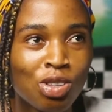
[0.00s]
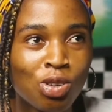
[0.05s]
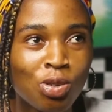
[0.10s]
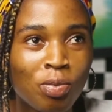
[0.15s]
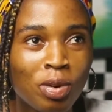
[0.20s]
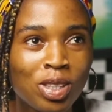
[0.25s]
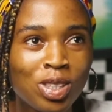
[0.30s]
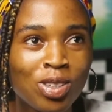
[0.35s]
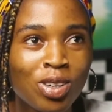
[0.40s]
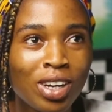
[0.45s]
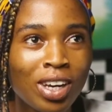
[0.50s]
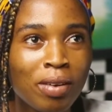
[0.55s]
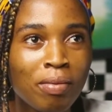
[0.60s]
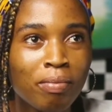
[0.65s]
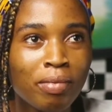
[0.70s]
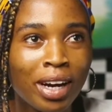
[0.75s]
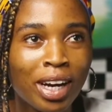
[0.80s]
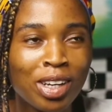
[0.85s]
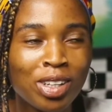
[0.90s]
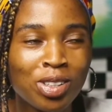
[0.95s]
You'll be
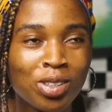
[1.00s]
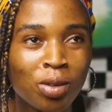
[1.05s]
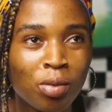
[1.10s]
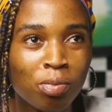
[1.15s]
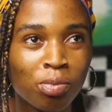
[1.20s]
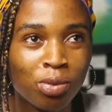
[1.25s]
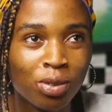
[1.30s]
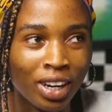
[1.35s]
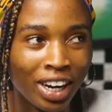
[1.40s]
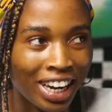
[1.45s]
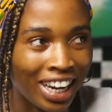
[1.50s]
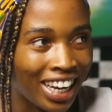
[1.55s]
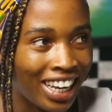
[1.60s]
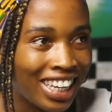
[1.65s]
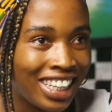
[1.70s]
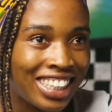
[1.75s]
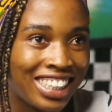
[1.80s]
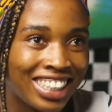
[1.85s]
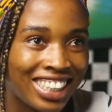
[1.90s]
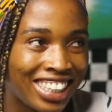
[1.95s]
taken by
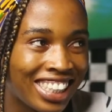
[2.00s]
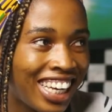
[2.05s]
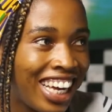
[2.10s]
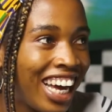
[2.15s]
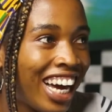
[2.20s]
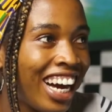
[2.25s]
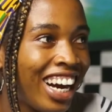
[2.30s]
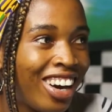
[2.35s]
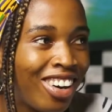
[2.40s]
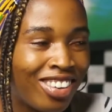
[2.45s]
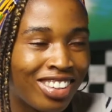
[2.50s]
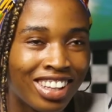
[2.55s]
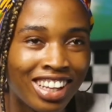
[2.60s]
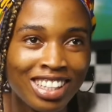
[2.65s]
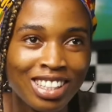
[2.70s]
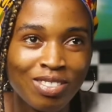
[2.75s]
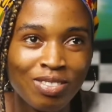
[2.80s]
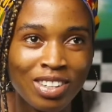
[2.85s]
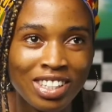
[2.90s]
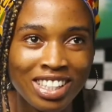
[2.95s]
surprise how the
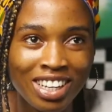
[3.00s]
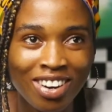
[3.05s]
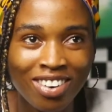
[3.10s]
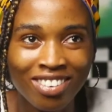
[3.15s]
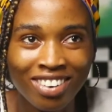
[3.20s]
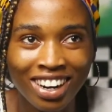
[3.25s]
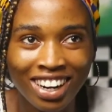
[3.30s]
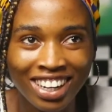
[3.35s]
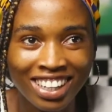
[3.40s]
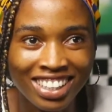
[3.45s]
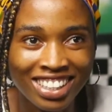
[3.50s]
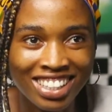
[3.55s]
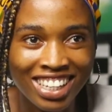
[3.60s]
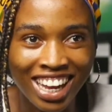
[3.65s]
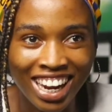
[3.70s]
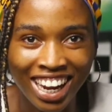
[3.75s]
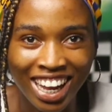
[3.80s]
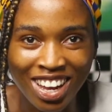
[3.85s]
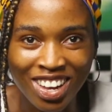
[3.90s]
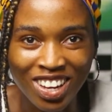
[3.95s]
semester runs
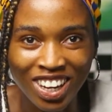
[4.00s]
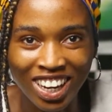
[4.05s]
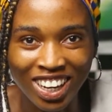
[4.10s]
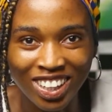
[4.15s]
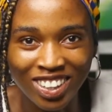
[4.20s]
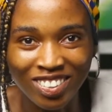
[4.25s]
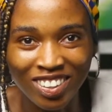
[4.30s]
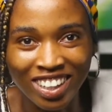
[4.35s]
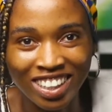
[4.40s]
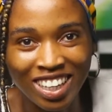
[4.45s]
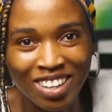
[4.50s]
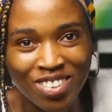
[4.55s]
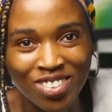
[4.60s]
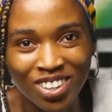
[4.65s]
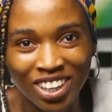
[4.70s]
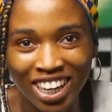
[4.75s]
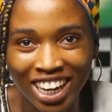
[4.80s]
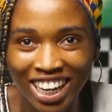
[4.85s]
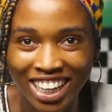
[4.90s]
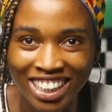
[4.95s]
in a year. By the time you
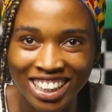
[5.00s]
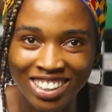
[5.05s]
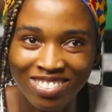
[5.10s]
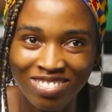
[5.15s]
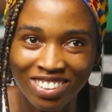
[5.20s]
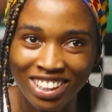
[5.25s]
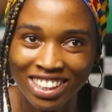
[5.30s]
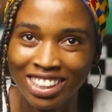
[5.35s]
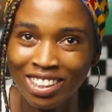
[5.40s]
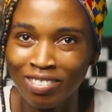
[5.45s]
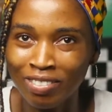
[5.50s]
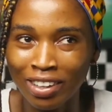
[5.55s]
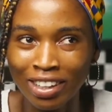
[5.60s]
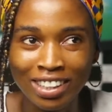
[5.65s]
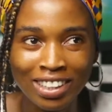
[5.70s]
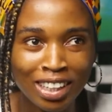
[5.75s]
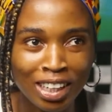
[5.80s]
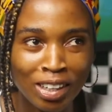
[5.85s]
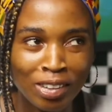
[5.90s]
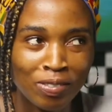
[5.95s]
realize next
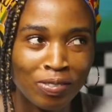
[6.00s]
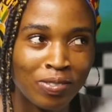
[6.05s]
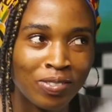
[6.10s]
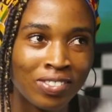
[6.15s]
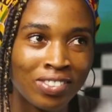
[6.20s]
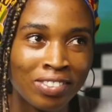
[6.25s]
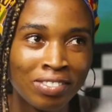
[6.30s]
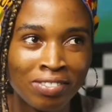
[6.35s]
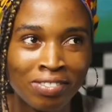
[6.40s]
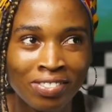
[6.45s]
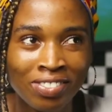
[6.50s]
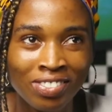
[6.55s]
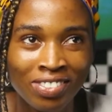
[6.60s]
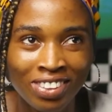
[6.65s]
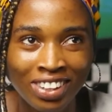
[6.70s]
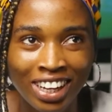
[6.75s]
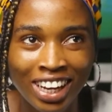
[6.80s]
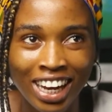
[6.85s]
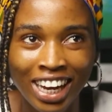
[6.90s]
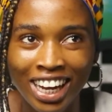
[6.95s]
semester,
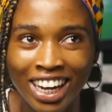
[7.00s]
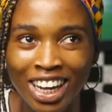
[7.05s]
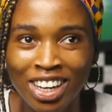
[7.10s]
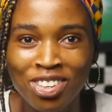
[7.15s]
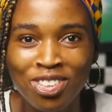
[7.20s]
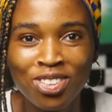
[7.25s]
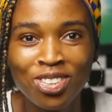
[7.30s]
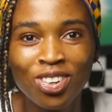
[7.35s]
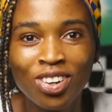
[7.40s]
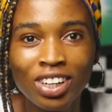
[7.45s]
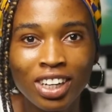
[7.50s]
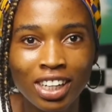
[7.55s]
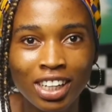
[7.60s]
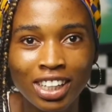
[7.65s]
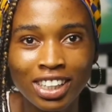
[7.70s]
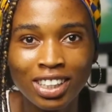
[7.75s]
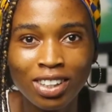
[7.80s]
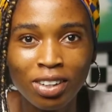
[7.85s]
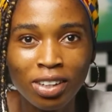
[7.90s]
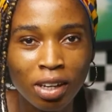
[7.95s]
and then you go and they
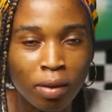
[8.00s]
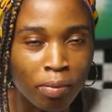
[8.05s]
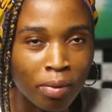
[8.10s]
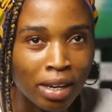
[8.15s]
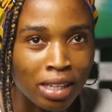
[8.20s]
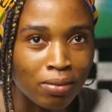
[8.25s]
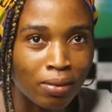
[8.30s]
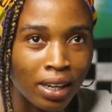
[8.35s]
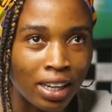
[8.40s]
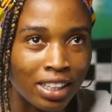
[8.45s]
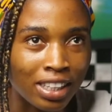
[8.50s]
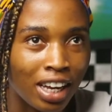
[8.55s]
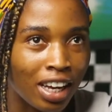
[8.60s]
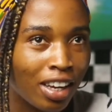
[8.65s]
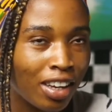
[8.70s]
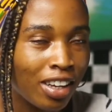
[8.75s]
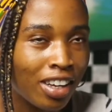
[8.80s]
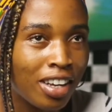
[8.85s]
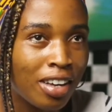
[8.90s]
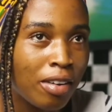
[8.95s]
tell you the pass mark is like,
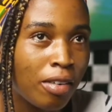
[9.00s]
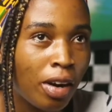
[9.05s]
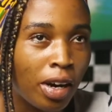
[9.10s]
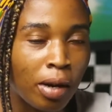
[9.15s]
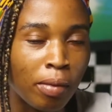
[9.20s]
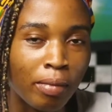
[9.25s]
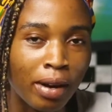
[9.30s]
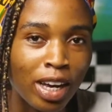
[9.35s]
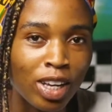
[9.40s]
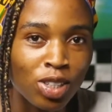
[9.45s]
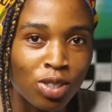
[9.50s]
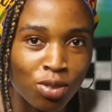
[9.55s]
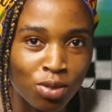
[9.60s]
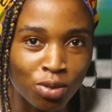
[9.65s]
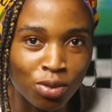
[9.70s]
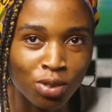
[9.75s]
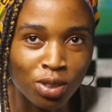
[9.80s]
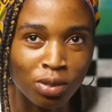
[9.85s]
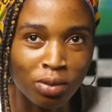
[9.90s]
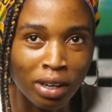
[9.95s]
okay, my
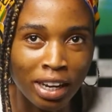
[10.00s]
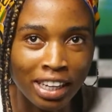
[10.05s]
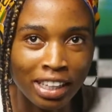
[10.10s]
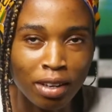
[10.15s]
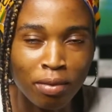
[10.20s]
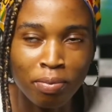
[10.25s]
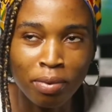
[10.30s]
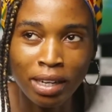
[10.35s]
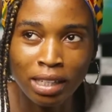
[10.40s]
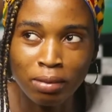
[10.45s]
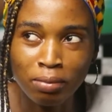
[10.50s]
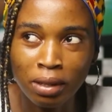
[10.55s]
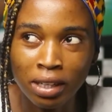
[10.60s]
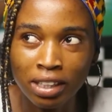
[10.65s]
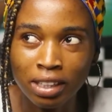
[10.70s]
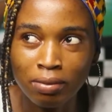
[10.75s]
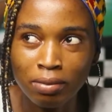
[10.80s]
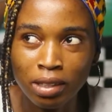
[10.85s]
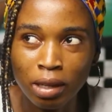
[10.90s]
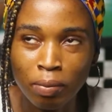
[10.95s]
school would be like the pass
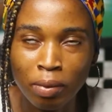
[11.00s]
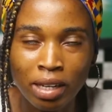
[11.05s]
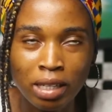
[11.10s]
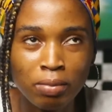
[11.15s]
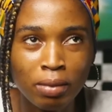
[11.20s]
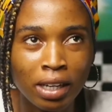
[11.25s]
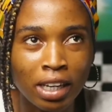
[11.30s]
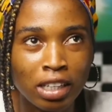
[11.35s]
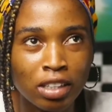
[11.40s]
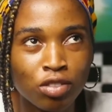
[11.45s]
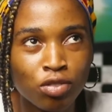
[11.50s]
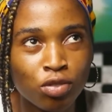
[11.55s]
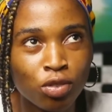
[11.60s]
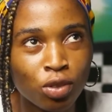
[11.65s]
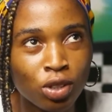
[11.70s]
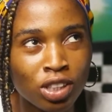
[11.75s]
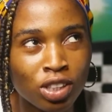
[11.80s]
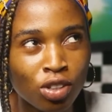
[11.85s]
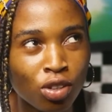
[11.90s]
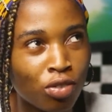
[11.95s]
mark is
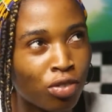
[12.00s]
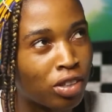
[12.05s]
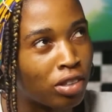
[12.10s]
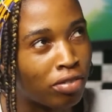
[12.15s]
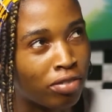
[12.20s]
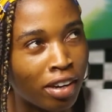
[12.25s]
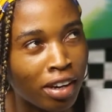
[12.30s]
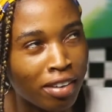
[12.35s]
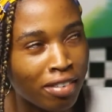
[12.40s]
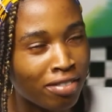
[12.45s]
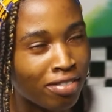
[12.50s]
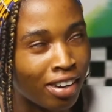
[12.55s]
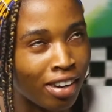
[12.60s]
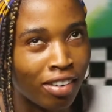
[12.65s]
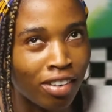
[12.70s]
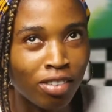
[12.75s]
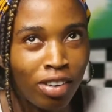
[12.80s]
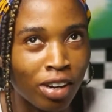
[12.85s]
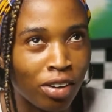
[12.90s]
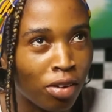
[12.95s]
40 or 45.
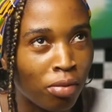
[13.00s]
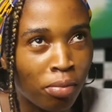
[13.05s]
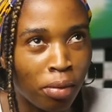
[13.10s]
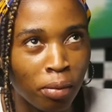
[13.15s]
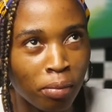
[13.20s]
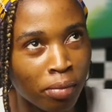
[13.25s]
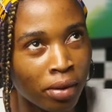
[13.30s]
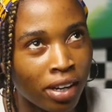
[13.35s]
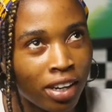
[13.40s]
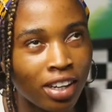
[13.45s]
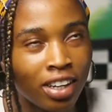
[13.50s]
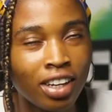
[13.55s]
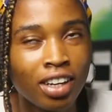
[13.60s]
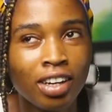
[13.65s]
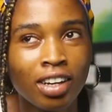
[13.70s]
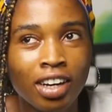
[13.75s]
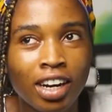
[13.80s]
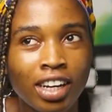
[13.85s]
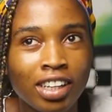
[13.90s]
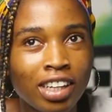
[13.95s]
I don't remember.
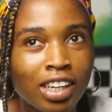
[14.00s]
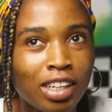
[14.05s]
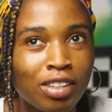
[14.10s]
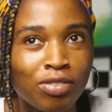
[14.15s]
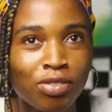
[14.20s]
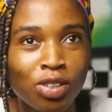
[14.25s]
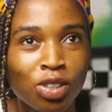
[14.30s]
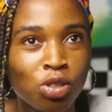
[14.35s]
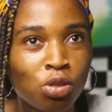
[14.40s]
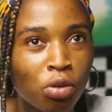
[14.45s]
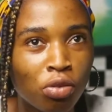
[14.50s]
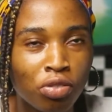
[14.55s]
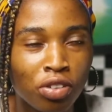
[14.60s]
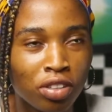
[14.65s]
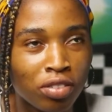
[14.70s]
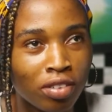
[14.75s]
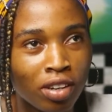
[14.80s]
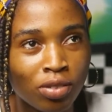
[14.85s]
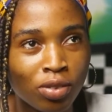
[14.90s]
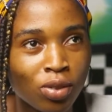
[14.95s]
I think it's 40 or
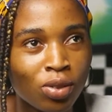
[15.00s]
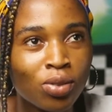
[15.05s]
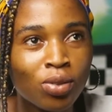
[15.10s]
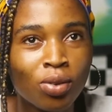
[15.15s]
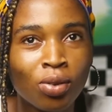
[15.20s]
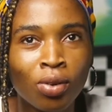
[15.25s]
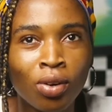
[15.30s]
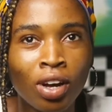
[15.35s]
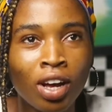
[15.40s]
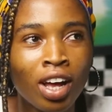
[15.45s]
45 or so.